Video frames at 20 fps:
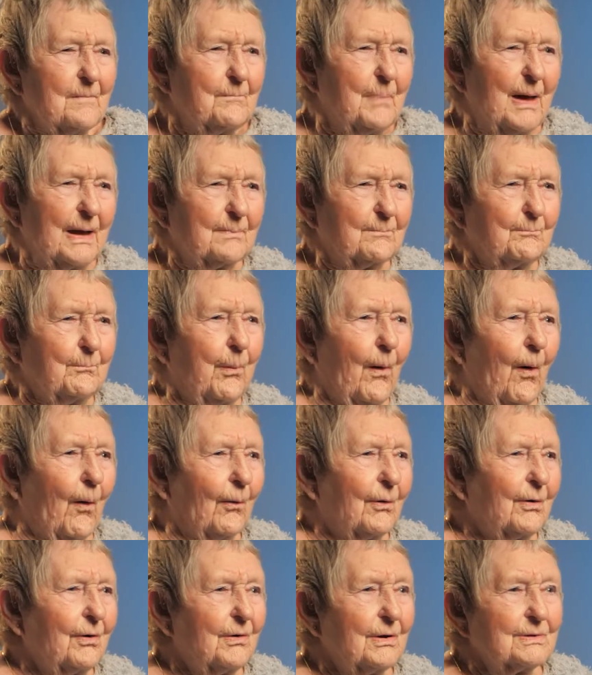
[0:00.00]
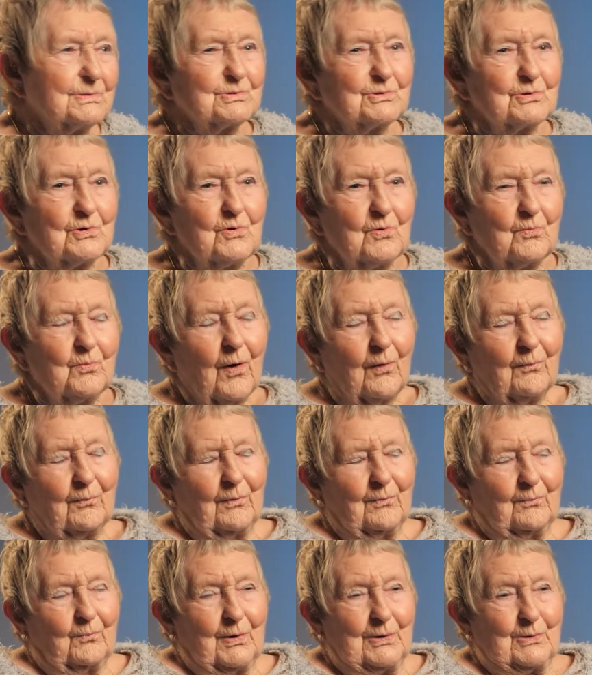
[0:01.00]
beg, borrow, and do
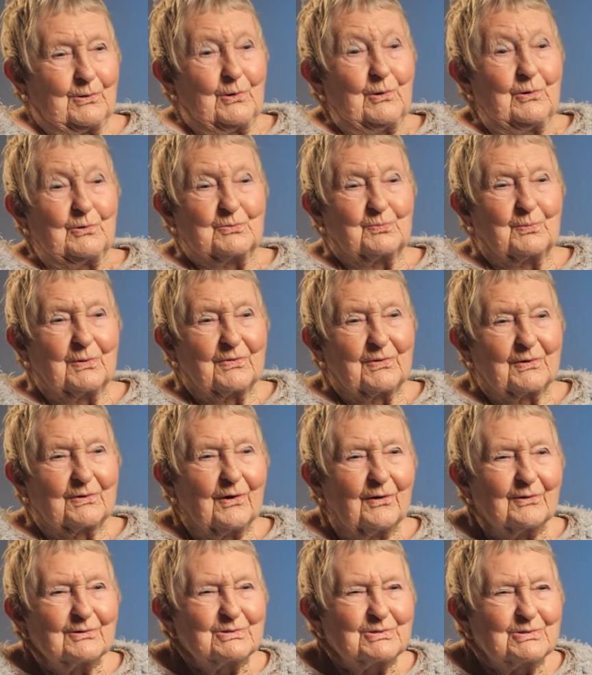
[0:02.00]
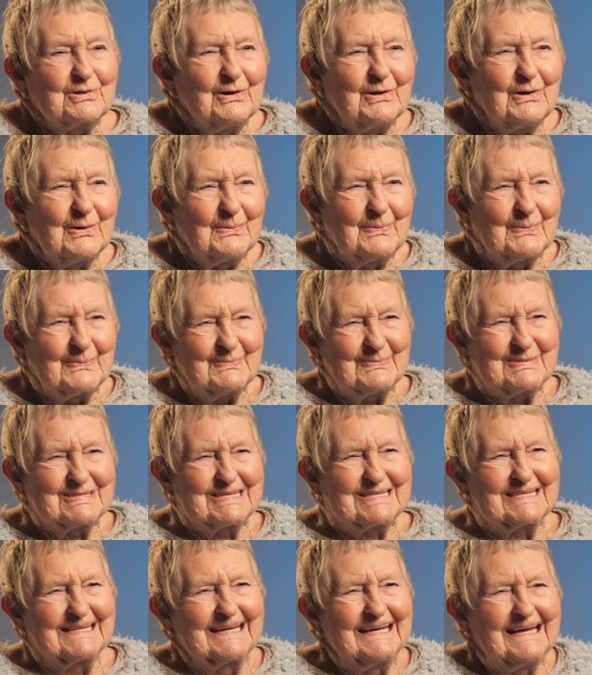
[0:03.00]
what we could with the
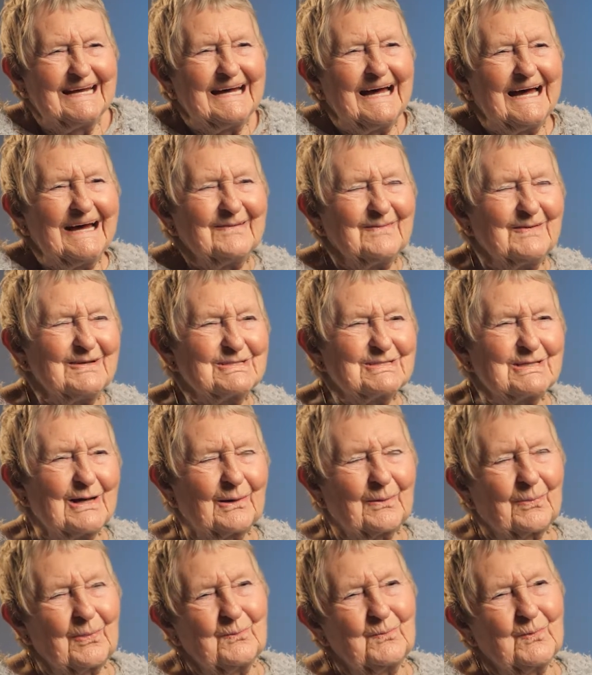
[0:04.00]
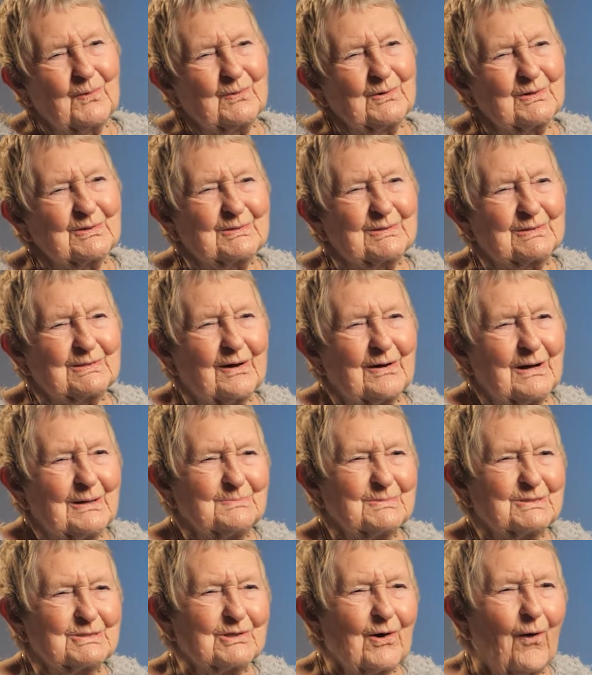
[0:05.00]
costumes. and we sang the
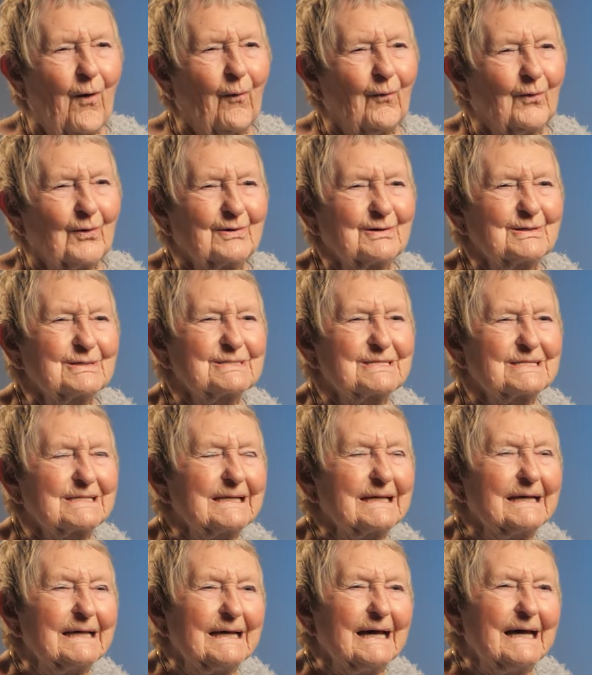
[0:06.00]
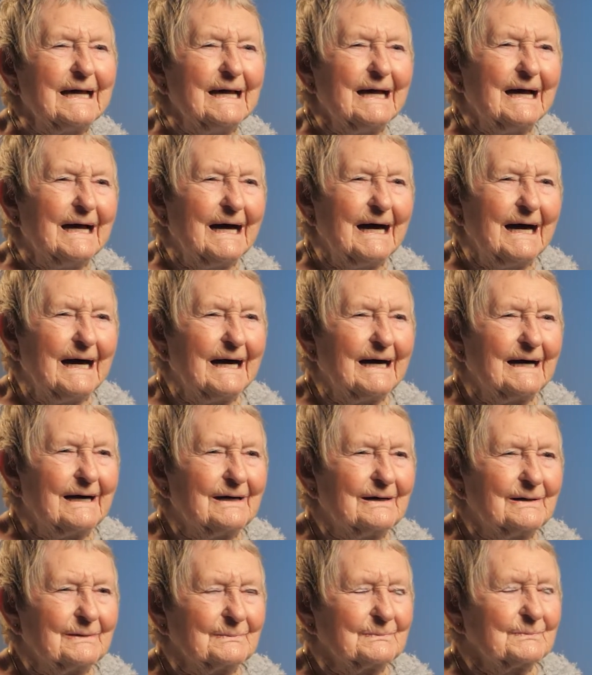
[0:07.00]
wartime songs
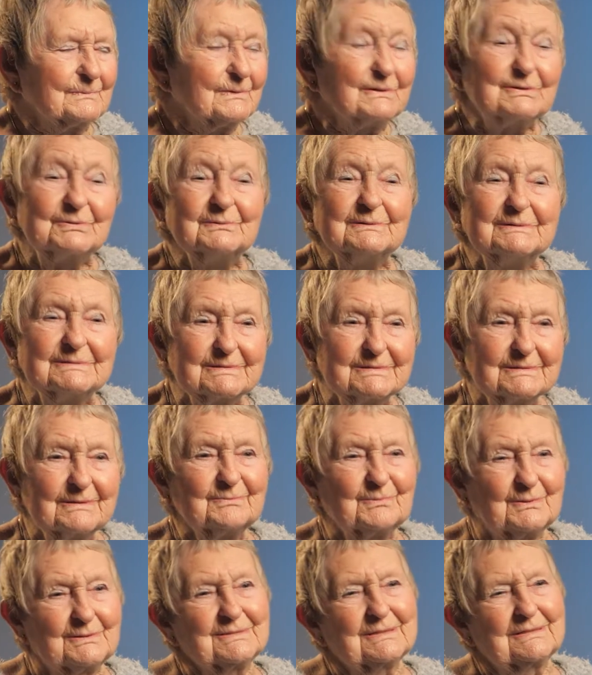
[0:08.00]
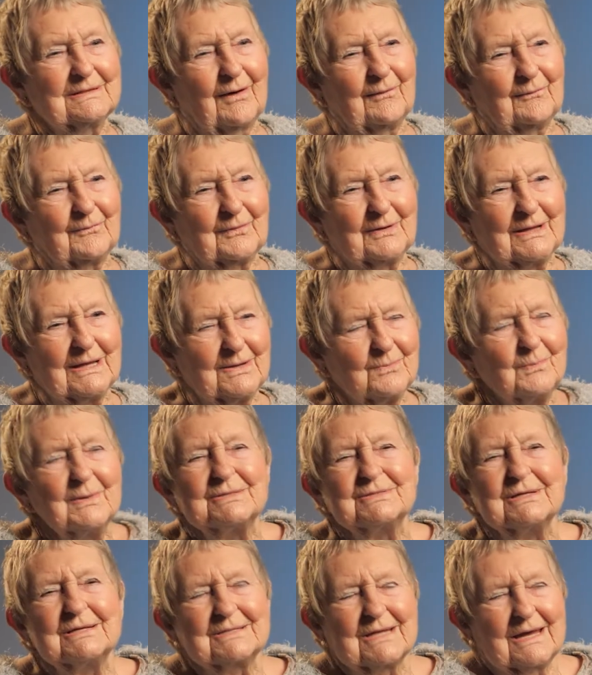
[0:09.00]
um, which was it was lovely. We
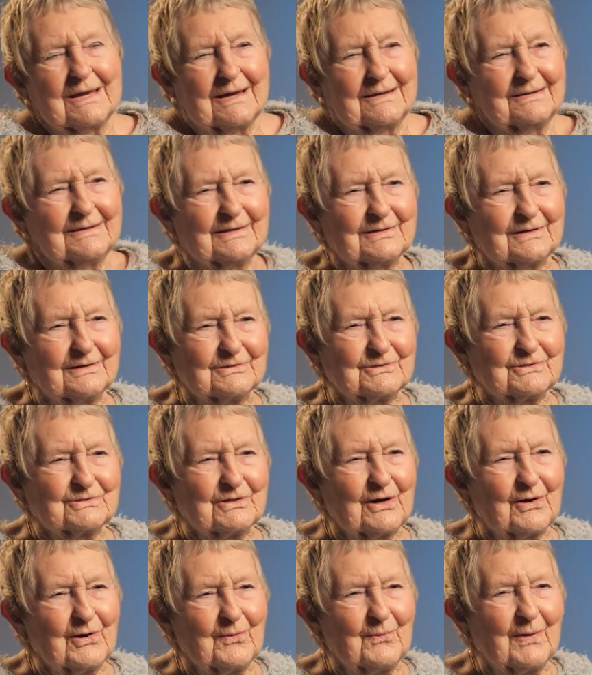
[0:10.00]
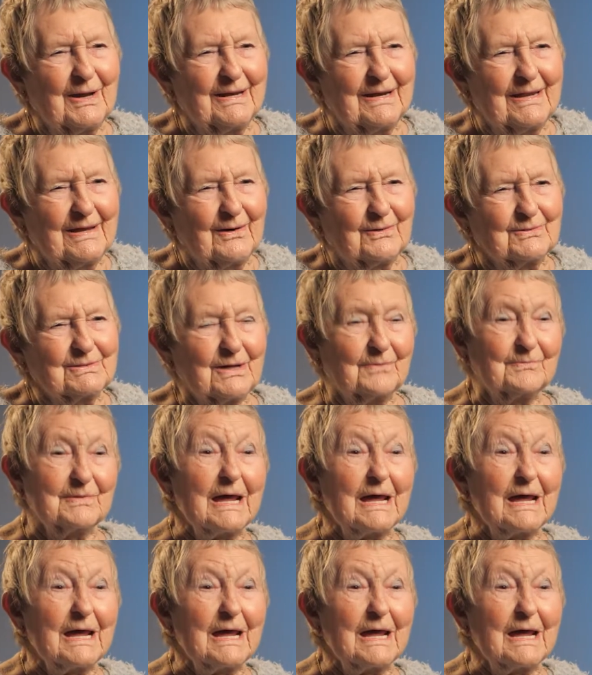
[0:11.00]
did a little show in the old town.